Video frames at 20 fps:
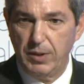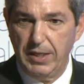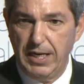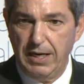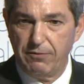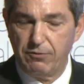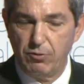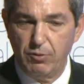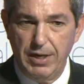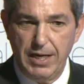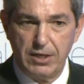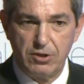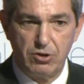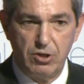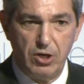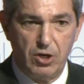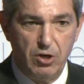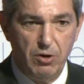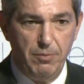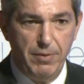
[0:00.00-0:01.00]
We have to
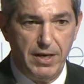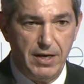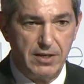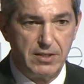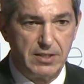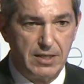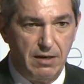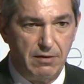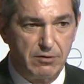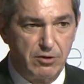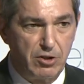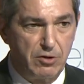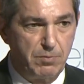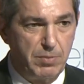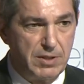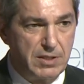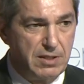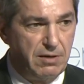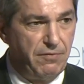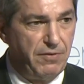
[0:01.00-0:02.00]
actually commit ourselves to
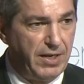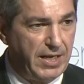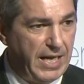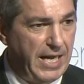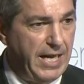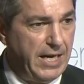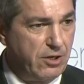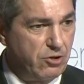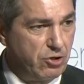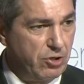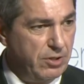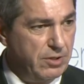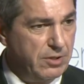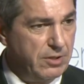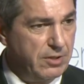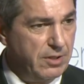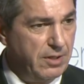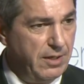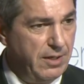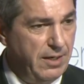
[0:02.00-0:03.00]
specific
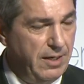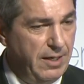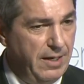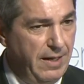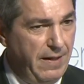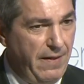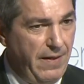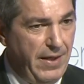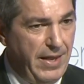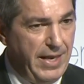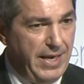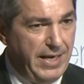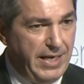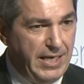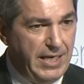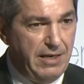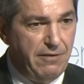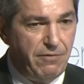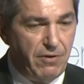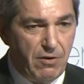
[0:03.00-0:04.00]
actions.
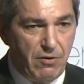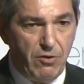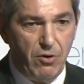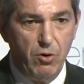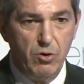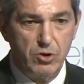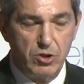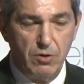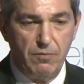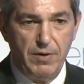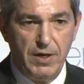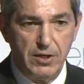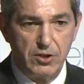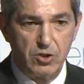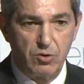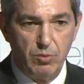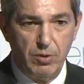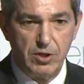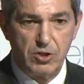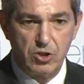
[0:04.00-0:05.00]
Even those of
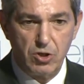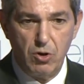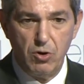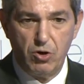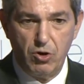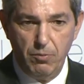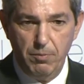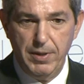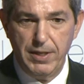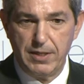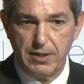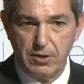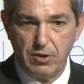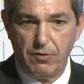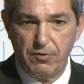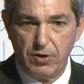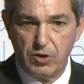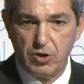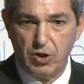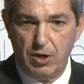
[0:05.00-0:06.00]
us who are so committed
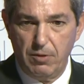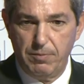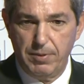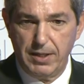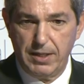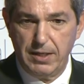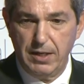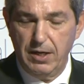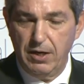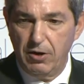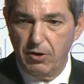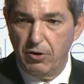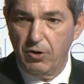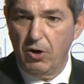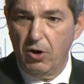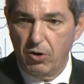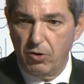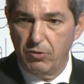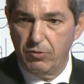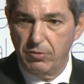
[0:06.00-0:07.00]
on the topic
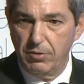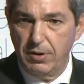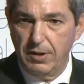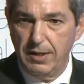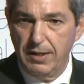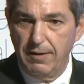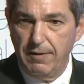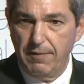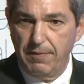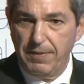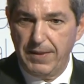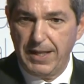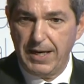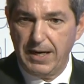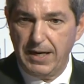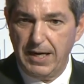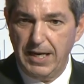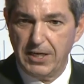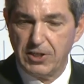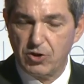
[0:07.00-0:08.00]
know that
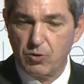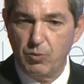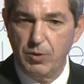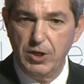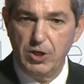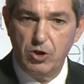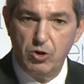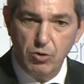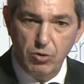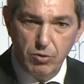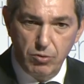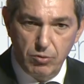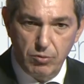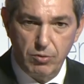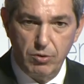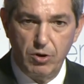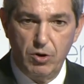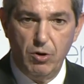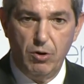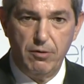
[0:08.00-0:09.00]
unless we
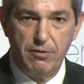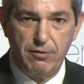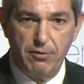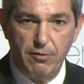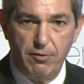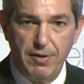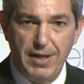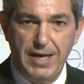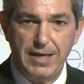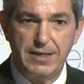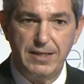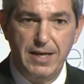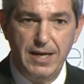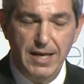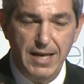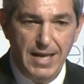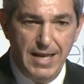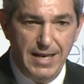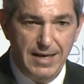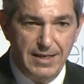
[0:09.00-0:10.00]
do go through that
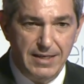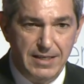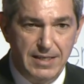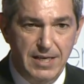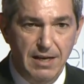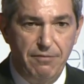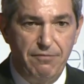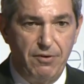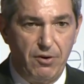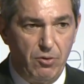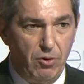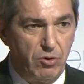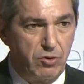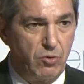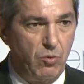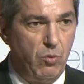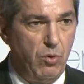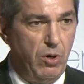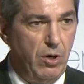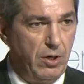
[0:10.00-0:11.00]

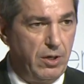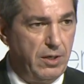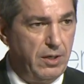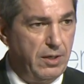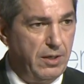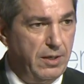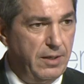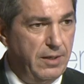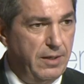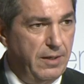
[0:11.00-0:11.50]
difficult work.